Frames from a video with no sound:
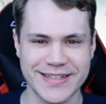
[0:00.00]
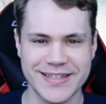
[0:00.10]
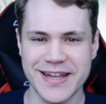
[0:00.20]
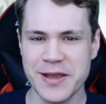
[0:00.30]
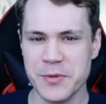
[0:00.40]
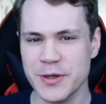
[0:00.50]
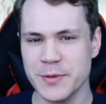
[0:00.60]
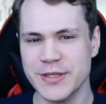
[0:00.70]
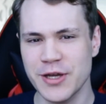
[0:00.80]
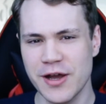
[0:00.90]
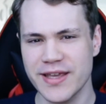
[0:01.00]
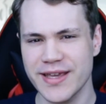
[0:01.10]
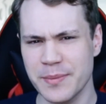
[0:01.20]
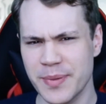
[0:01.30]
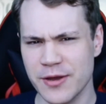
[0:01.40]
Today we're going to be
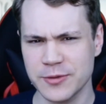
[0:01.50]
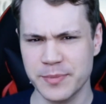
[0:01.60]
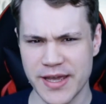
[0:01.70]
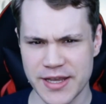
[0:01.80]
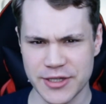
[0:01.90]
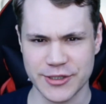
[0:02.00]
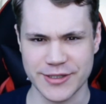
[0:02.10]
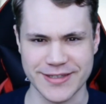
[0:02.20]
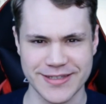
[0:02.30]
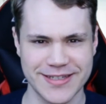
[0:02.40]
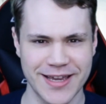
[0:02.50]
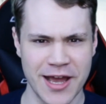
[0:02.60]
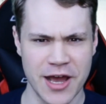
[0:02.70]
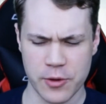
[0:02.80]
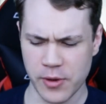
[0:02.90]
talking about patience,
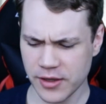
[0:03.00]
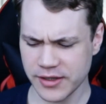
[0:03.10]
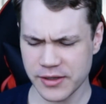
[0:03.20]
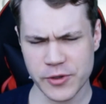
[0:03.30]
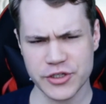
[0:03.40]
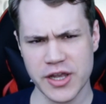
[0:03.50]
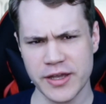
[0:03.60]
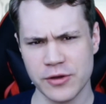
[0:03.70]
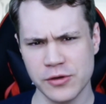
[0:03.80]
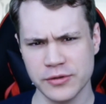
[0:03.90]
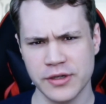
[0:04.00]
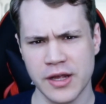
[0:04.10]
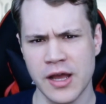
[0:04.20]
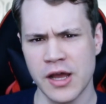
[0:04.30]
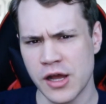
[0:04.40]
a quality which I hold
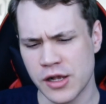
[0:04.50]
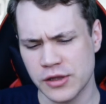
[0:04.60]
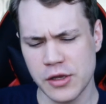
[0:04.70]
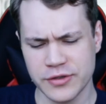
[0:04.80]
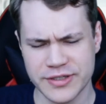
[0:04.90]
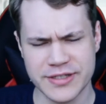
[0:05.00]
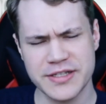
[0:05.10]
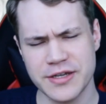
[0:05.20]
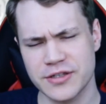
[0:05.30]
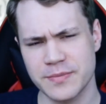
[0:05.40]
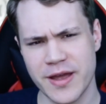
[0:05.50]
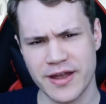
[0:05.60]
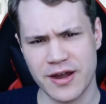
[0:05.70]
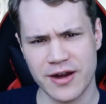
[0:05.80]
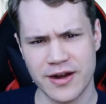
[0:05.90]
close and dear to my
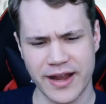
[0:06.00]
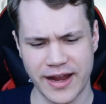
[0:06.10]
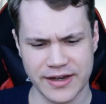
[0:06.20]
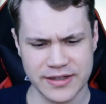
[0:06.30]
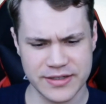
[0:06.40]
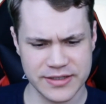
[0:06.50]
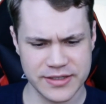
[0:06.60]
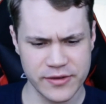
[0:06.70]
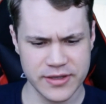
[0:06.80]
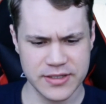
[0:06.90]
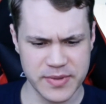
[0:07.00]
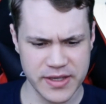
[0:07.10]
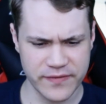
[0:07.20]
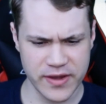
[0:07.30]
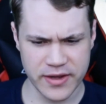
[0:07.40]
heart and is going to be
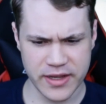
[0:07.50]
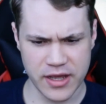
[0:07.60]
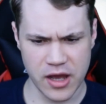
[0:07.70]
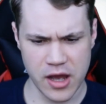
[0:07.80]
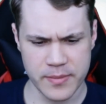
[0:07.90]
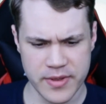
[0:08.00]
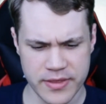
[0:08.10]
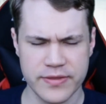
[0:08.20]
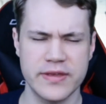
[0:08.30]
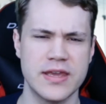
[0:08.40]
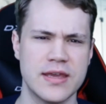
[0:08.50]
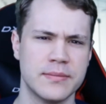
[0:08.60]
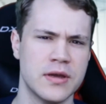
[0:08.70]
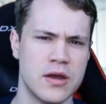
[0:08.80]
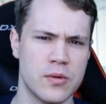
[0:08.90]
a very common
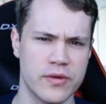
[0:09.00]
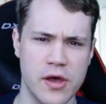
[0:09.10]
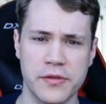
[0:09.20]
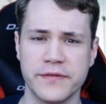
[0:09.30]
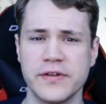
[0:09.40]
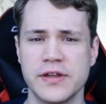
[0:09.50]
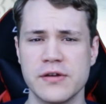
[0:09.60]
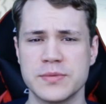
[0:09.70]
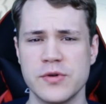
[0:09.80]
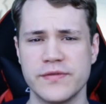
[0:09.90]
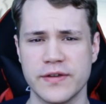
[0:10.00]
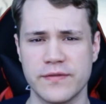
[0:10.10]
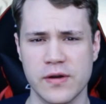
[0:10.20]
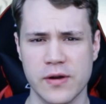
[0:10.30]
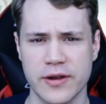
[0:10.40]
theme with all the videos moving
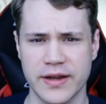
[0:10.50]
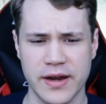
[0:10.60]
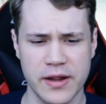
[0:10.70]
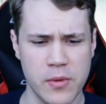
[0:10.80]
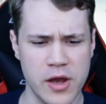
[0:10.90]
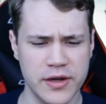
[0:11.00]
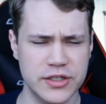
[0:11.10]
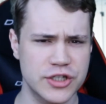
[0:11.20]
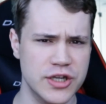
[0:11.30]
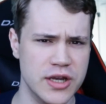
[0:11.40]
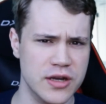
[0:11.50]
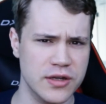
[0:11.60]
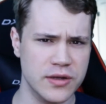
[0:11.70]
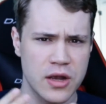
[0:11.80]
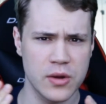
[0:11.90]
forward, and I wanted to
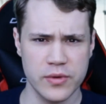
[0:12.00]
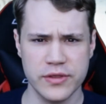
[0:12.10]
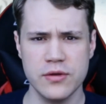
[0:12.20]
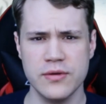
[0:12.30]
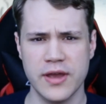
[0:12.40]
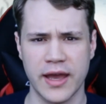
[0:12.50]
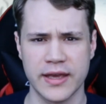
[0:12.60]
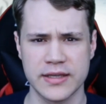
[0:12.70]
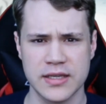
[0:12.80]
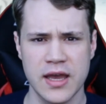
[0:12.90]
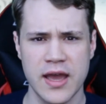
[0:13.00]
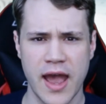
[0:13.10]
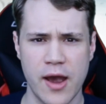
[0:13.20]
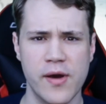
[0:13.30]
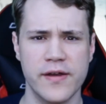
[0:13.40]
share with you guys
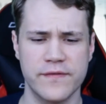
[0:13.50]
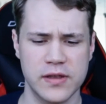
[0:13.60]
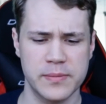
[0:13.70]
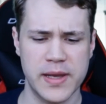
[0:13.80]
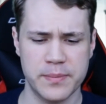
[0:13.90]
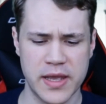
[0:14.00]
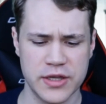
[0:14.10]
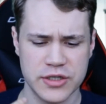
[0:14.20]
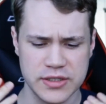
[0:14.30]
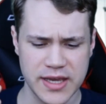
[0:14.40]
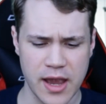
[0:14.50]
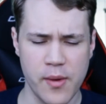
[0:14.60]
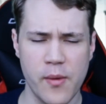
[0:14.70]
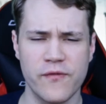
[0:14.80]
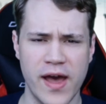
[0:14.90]
how I feel about patience,
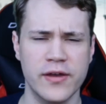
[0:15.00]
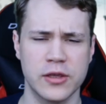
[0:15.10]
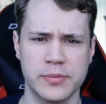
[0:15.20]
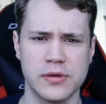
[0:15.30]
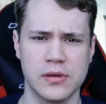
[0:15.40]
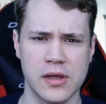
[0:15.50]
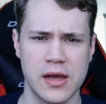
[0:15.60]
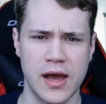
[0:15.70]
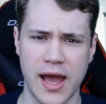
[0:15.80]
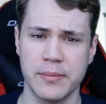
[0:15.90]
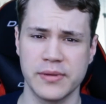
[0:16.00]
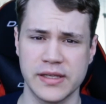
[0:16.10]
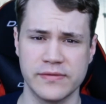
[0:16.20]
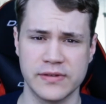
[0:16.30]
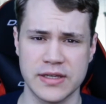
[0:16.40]
how valuable I
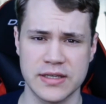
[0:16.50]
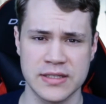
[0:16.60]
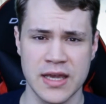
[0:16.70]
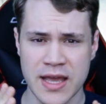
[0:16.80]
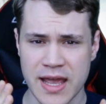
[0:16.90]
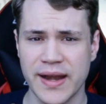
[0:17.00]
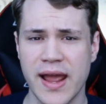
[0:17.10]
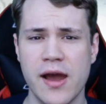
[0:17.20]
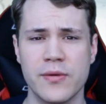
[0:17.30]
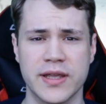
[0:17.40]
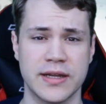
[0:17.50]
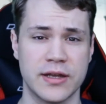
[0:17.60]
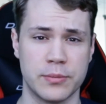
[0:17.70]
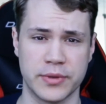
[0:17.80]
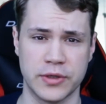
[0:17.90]
believe it is, and how it can
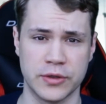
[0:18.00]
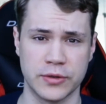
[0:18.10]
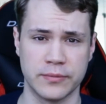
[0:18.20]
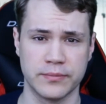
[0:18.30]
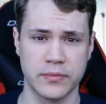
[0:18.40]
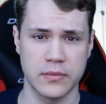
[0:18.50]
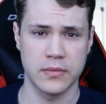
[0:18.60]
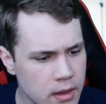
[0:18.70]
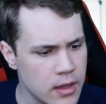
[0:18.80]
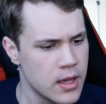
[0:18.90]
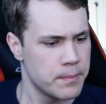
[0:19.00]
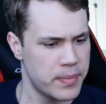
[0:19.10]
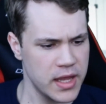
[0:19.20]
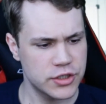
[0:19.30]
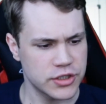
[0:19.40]
help you.
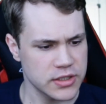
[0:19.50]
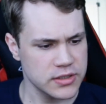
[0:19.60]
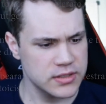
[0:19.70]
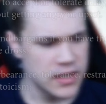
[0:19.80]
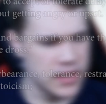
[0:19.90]
Patience,